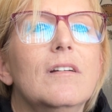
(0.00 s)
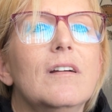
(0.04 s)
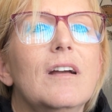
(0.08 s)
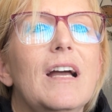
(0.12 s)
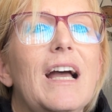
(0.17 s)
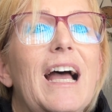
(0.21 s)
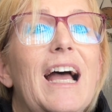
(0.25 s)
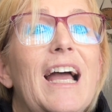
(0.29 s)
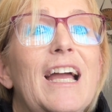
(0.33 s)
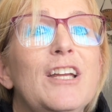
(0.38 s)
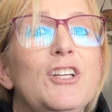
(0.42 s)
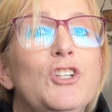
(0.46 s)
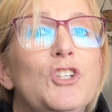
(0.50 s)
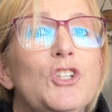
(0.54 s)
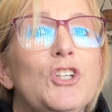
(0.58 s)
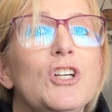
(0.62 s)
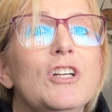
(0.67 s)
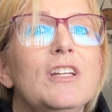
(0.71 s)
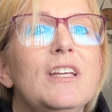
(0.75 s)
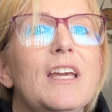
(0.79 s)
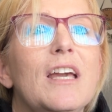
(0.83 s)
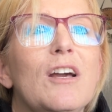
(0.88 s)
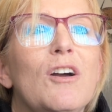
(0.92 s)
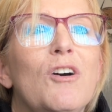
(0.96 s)
I
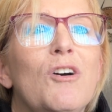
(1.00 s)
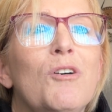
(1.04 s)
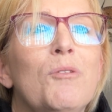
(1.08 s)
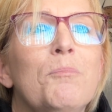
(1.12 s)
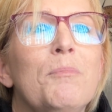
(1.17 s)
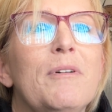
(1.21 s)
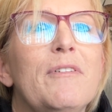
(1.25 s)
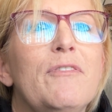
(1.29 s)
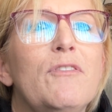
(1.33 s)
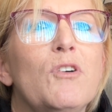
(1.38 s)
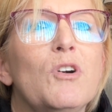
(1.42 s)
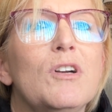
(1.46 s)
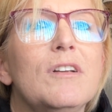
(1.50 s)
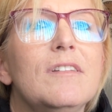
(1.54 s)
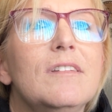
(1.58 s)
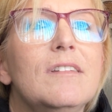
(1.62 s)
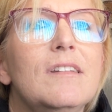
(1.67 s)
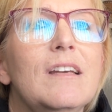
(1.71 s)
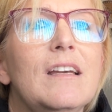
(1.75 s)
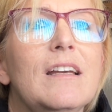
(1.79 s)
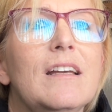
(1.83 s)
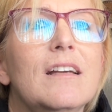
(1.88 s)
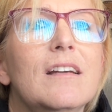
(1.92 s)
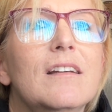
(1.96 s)
should get home before
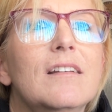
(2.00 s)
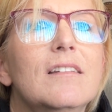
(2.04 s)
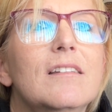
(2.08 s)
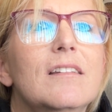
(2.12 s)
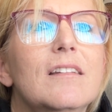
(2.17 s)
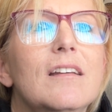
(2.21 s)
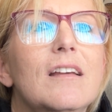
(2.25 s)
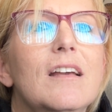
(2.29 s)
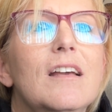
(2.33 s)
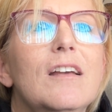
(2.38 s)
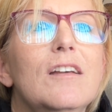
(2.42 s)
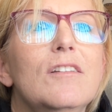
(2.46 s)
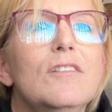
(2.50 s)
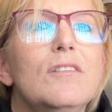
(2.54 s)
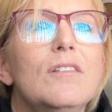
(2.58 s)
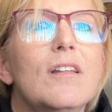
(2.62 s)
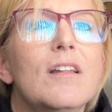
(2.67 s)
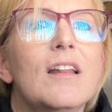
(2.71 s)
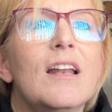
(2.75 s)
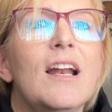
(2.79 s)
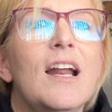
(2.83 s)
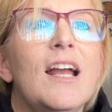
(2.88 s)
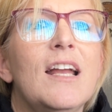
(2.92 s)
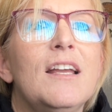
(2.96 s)
6
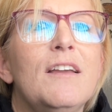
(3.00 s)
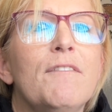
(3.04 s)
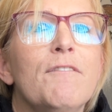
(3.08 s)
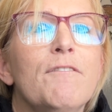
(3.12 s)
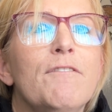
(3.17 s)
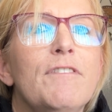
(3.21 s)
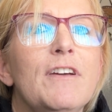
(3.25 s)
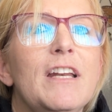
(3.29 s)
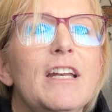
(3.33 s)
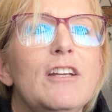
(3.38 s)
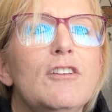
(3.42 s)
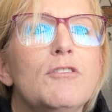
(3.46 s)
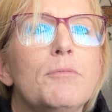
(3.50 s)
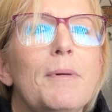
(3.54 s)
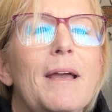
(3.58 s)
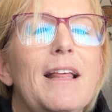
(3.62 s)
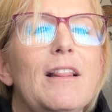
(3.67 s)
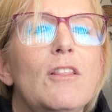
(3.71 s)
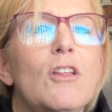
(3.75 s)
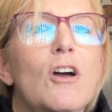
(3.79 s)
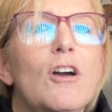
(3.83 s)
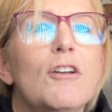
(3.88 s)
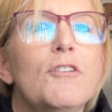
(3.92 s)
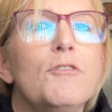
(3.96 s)
so that I can finish my
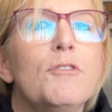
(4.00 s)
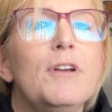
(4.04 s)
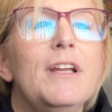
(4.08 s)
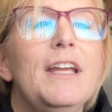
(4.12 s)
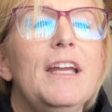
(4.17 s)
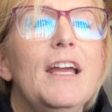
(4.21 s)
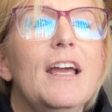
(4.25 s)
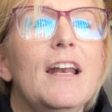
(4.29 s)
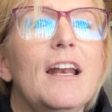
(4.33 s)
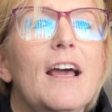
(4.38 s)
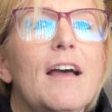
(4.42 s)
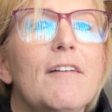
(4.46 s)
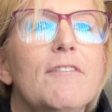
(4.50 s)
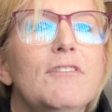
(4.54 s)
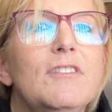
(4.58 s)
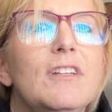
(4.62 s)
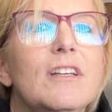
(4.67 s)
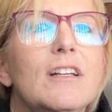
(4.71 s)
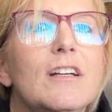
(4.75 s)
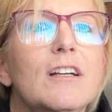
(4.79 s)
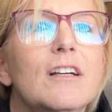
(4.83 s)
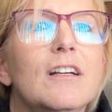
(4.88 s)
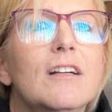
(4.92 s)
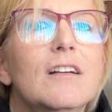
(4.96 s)
laundry and have
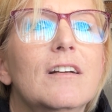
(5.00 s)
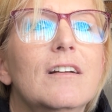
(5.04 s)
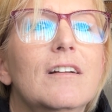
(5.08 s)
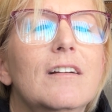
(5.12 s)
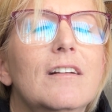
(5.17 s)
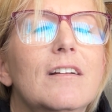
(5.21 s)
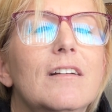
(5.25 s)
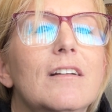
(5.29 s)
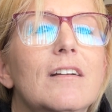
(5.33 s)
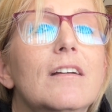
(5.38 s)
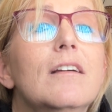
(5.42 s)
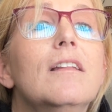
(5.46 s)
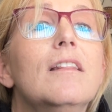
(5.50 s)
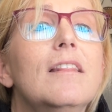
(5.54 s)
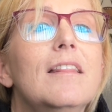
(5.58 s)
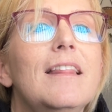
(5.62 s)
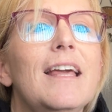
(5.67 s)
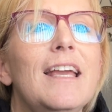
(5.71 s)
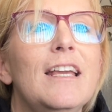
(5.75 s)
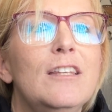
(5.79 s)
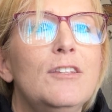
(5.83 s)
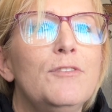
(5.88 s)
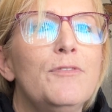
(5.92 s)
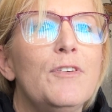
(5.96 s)
dinner.
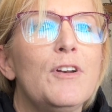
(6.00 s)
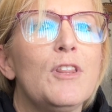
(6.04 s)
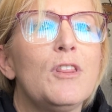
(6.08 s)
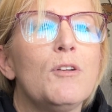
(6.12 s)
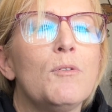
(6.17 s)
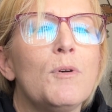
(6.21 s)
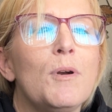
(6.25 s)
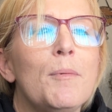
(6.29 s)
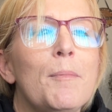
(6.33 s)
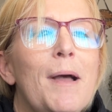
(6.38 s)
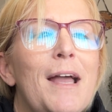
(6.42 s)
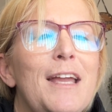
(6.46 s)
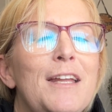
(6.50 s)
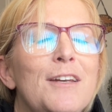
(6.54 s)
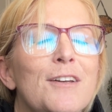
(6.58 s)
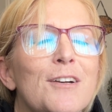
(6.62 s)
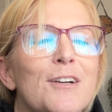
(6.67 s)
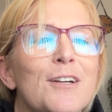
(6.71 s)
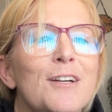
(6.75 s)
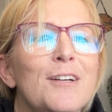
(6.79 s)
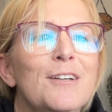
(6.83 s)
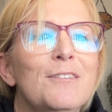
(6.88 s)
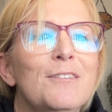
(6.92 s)
Thanks for the reminder.